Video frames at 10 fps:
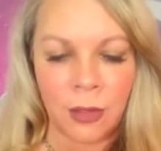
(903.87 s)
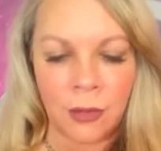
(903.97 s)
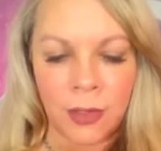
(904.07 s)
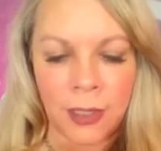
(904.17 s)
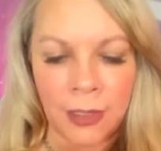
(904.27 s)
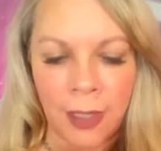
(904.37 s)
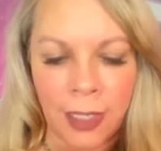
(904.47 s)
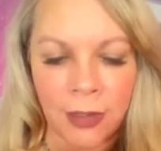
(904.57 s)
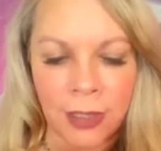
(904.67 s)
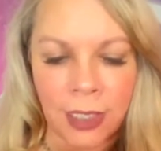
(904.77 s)
Just allow
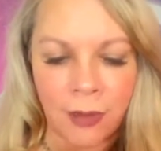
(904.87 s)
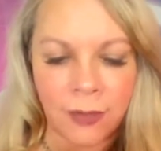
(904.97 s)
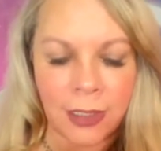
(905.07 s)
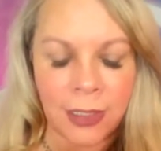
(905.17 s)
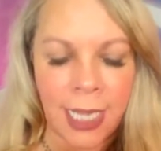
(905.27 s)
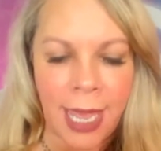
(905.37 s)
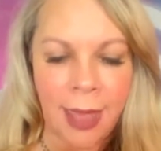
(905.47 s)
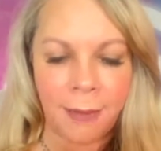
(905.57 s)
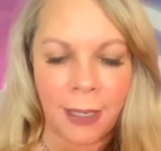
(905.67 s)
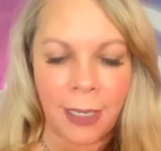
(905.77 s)
yourself to
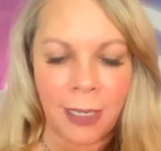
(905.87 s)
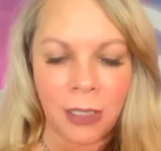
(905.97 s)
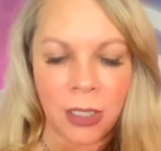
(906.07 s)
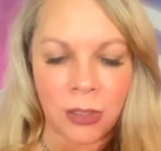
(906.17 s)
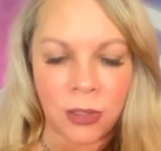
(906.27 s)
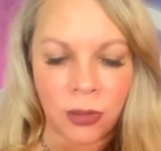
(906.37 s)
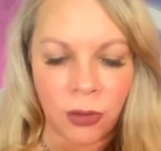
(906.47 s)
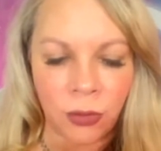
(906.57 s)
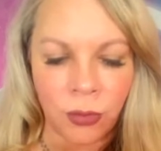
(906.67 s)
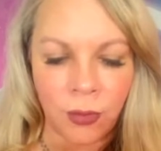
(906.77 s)
tap
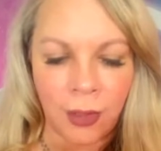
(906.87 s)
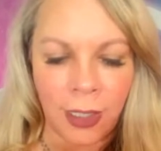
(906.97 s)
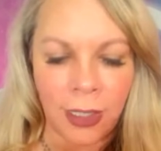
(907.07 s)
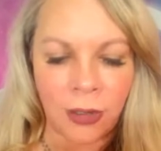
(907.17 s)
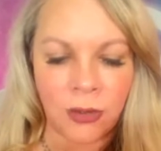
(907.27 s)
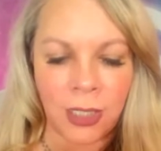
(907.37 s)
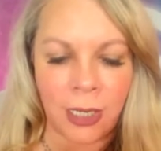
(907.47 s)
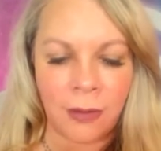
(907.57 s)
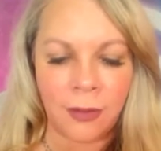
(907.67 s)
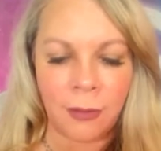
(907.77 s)
into the energy
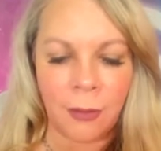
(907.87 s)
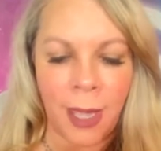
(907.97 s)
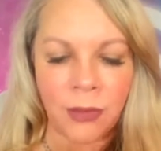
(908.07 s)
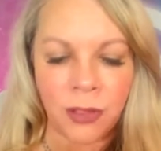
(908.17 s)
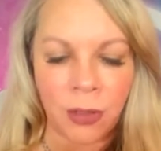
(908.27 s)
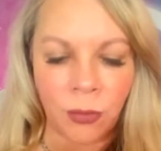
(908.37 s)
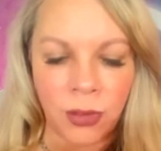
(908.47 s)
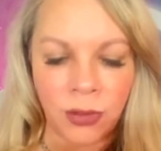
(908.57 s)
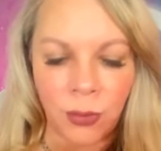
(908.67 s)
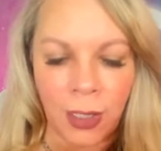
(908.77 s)
of compassion,
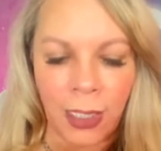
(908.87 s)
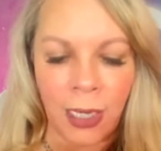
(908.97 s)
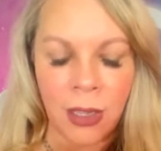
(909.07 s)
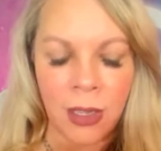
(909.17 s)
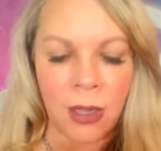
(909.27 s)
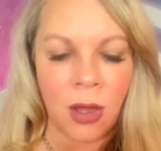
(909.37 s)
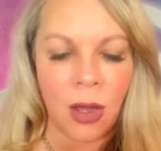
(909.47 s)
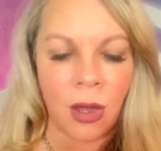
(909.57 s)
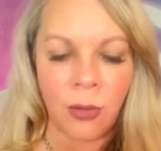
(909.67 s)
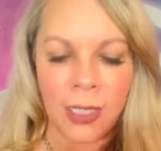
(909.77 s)
which we
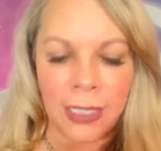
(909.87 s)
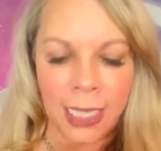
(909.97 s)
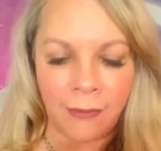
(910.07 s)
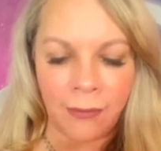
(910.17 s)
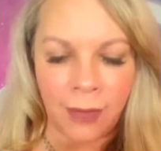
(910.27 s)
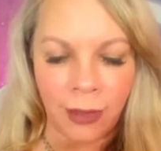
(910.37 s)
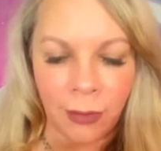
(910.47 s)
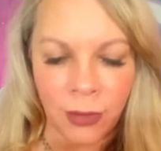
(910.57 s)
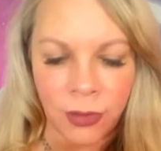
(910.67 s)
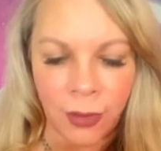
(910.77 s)
always have
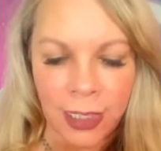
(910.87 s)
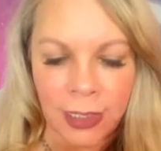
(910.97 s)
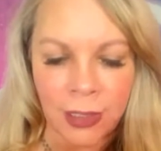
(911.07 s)
available to us.